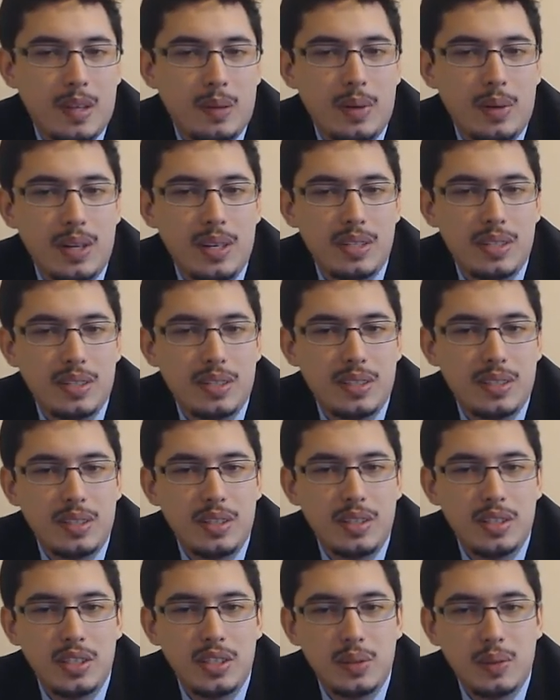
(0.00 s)
the winners and
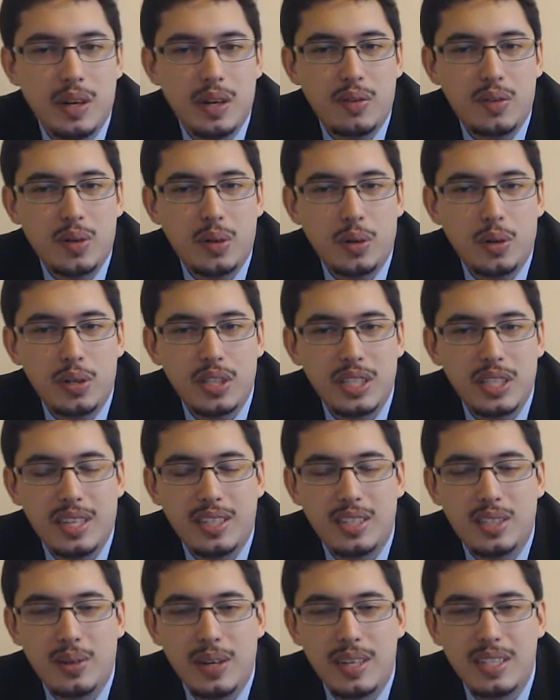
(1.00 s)
losers, well, of course,
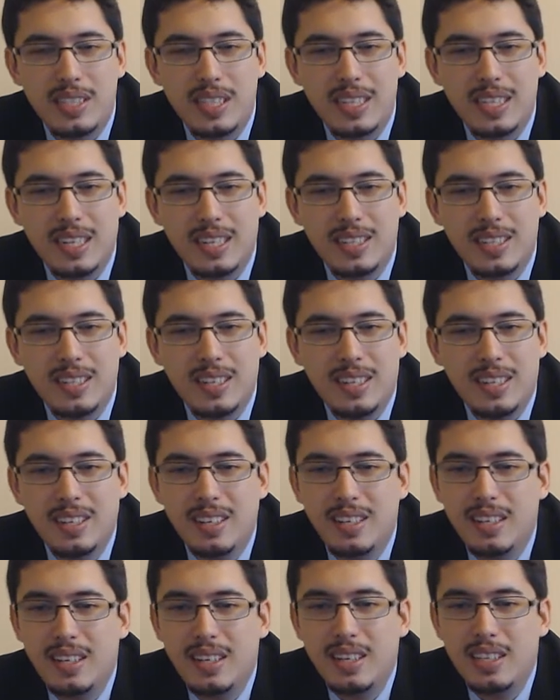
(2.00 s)
Andretti and
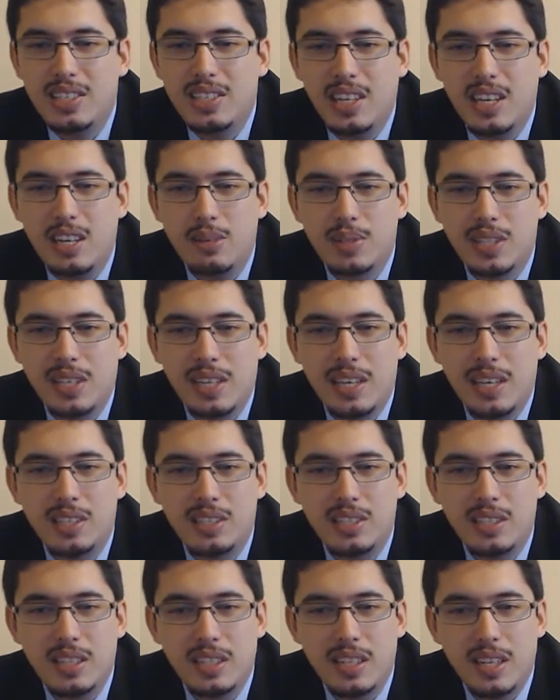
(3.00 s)
James
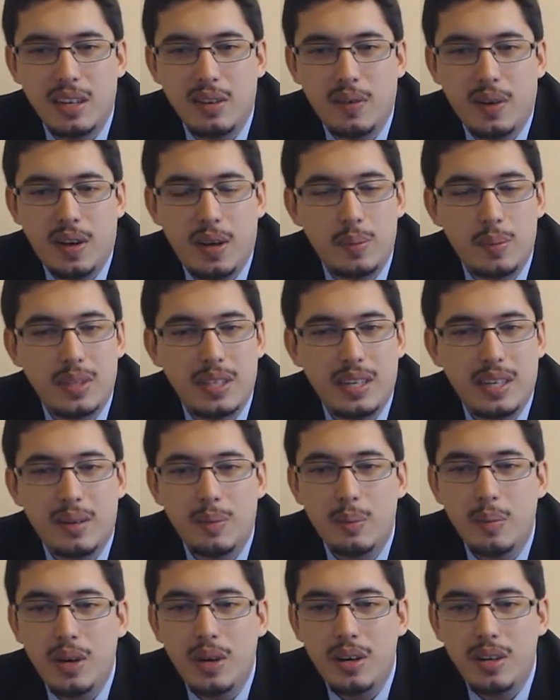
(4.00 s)
Hinchcliffe up
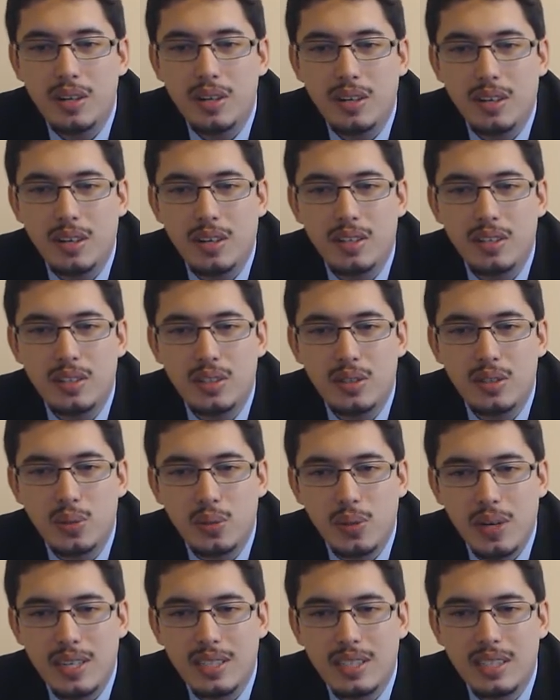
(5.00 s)
there. Marco
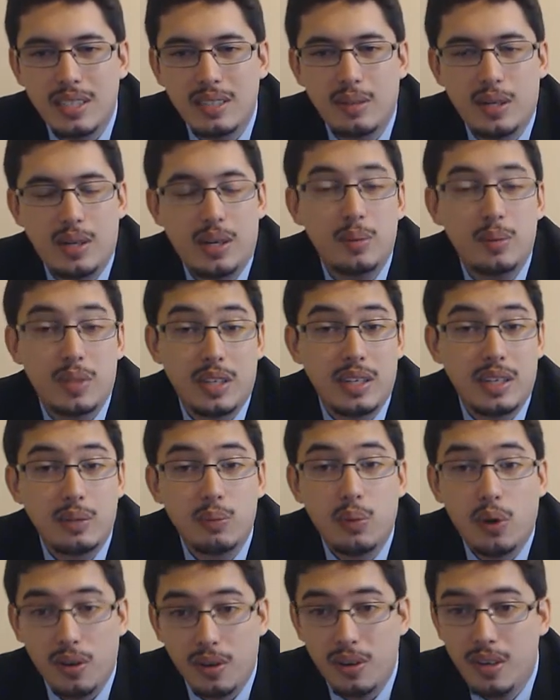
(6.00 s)
Andretti, well, up there
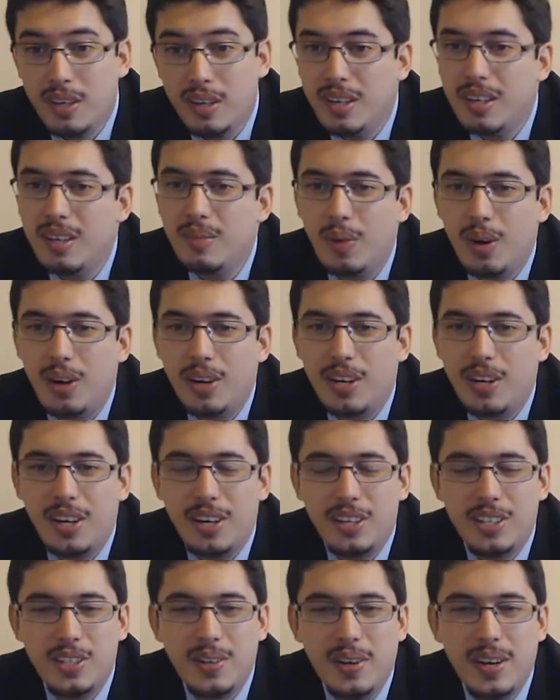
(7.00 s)
he won. Marco
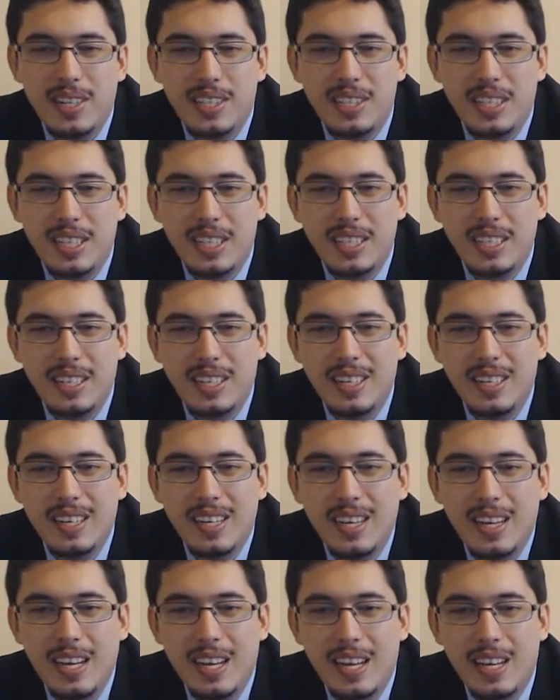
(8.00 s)
Andretti
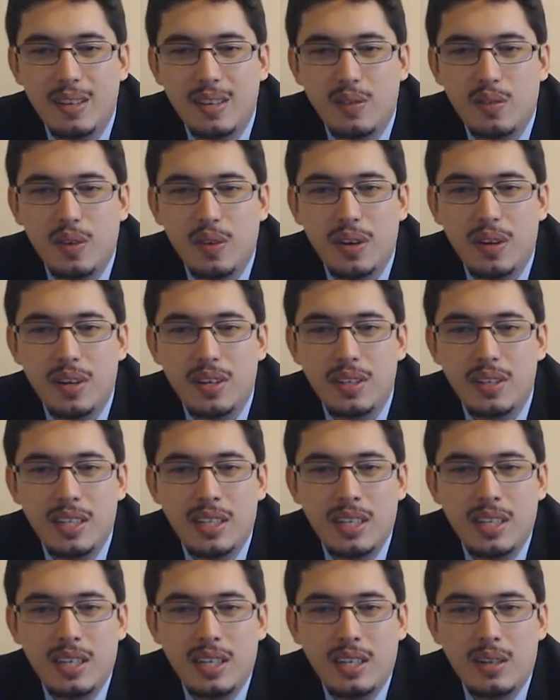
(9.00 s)
in
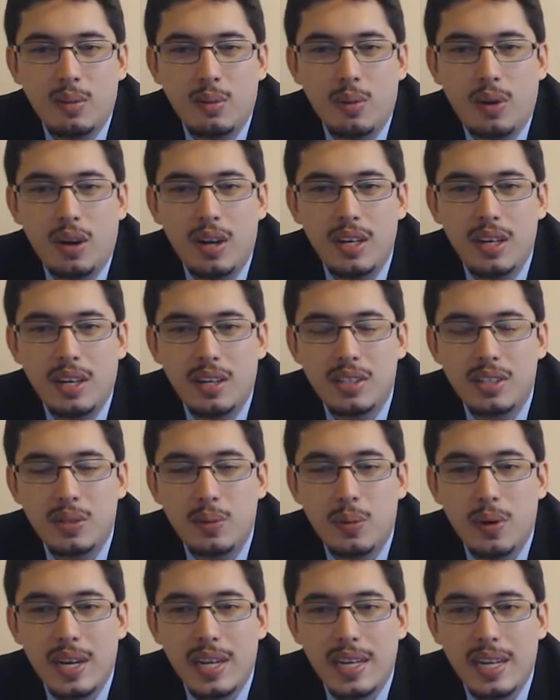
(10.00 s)
third, Ryan
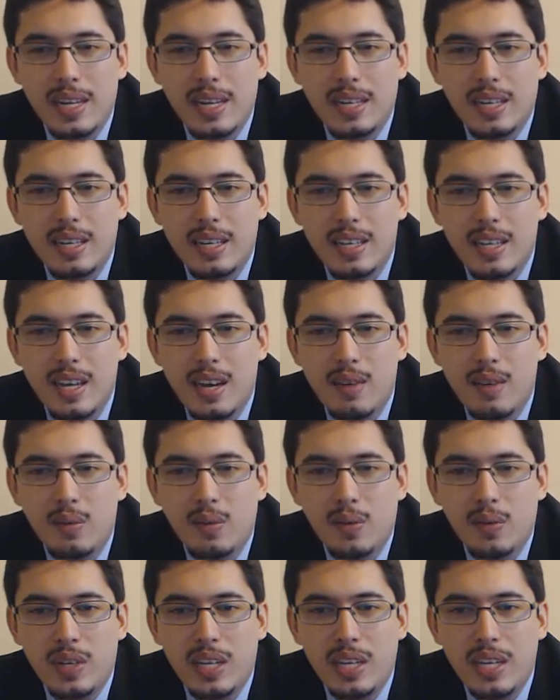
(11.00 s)
Hunter 8 in
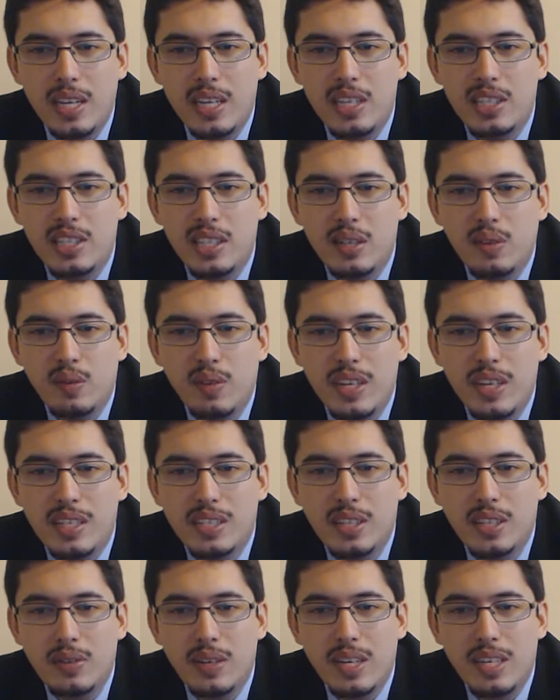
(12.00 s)
11th, and EJ
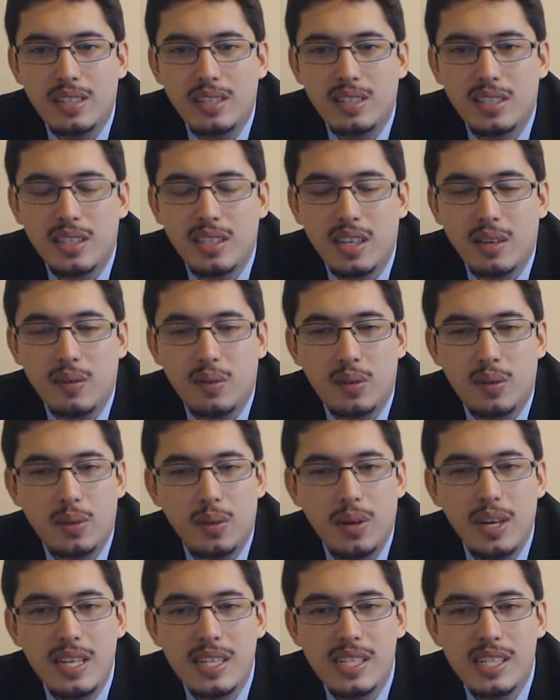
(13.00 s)
Viso in 6th.
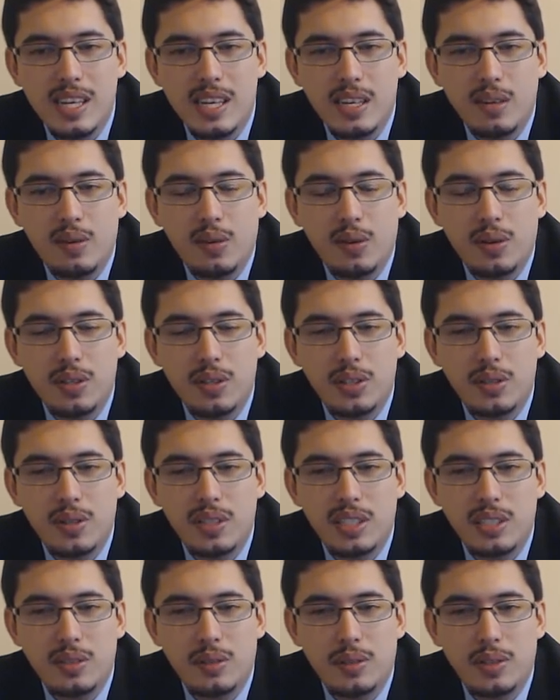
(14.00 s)
Great day for
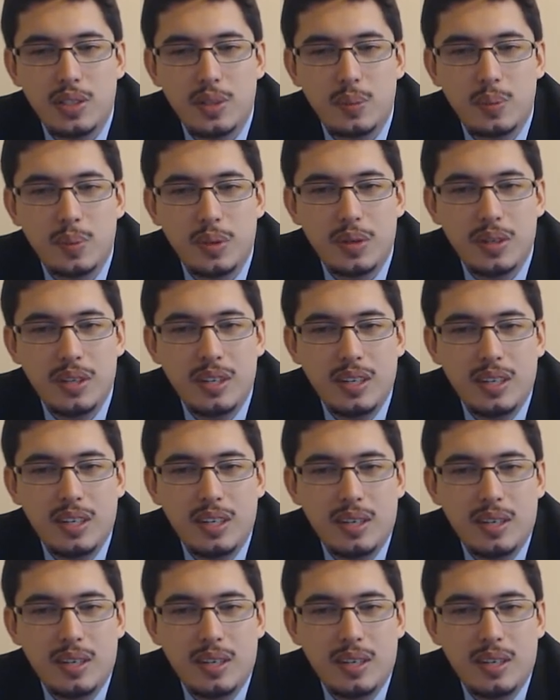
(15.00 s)
Andretti Autosport.